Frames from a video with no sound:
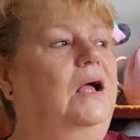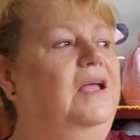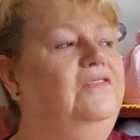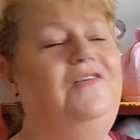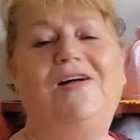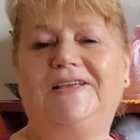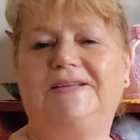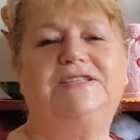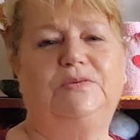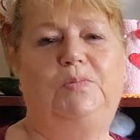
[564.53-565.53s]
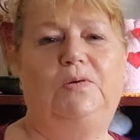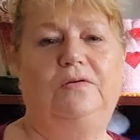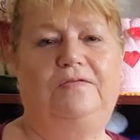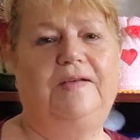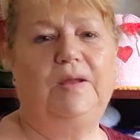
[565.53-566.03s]
If I can
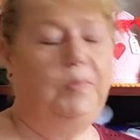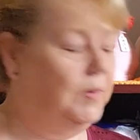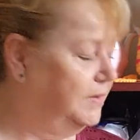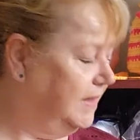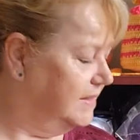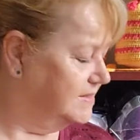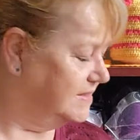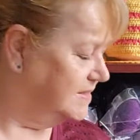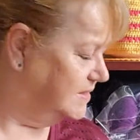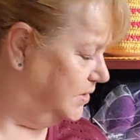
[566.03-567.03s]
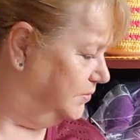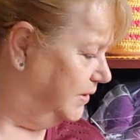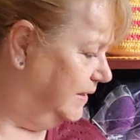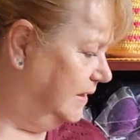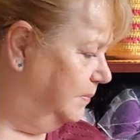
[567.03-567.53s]
support fellow podcasters that are
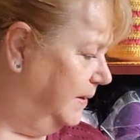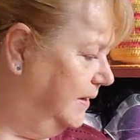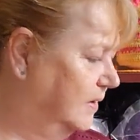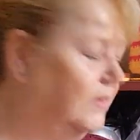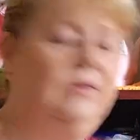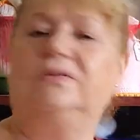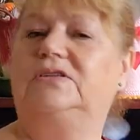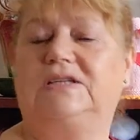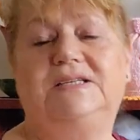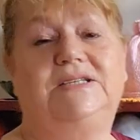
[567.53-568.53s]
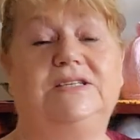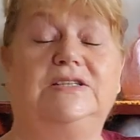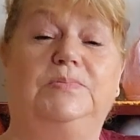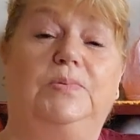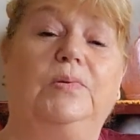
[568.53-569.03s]
running a make-along just to
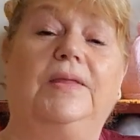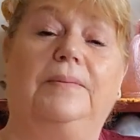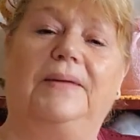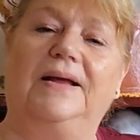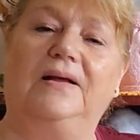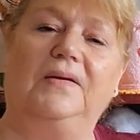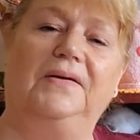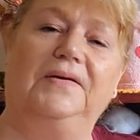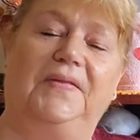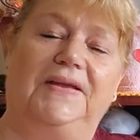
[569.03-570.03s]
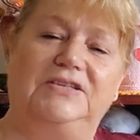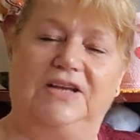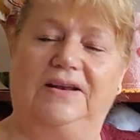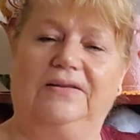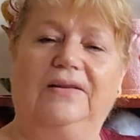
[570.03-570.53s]
support their make-along and their
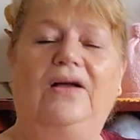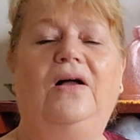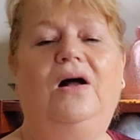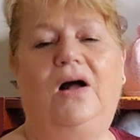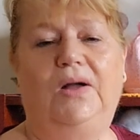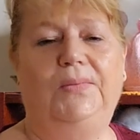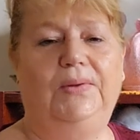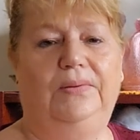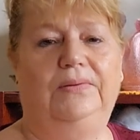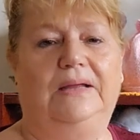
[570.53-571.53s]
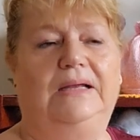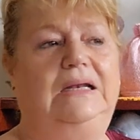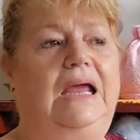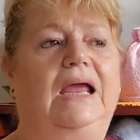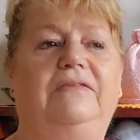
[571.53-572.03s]
channel, I will.
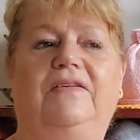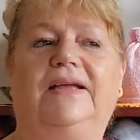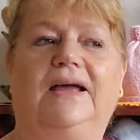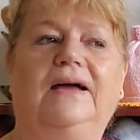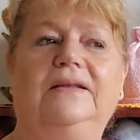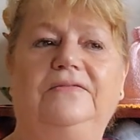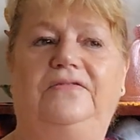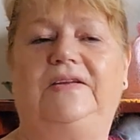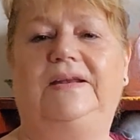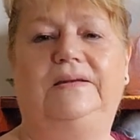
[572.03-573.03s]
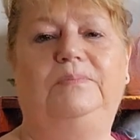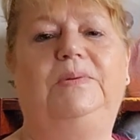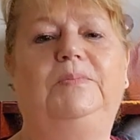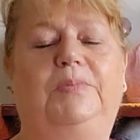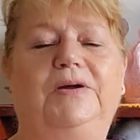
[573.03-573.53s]
And if I can't fit in a
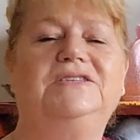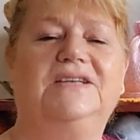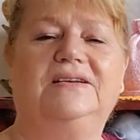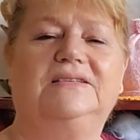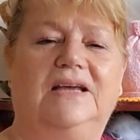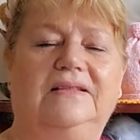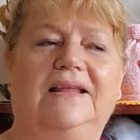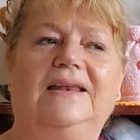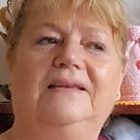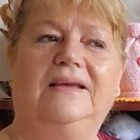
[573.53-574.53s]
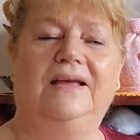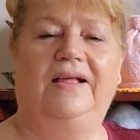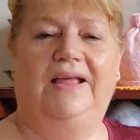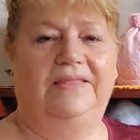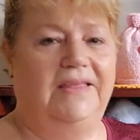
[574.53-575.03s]
big project and then
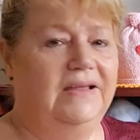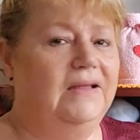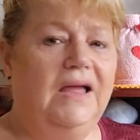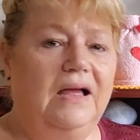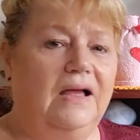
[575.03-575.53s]
the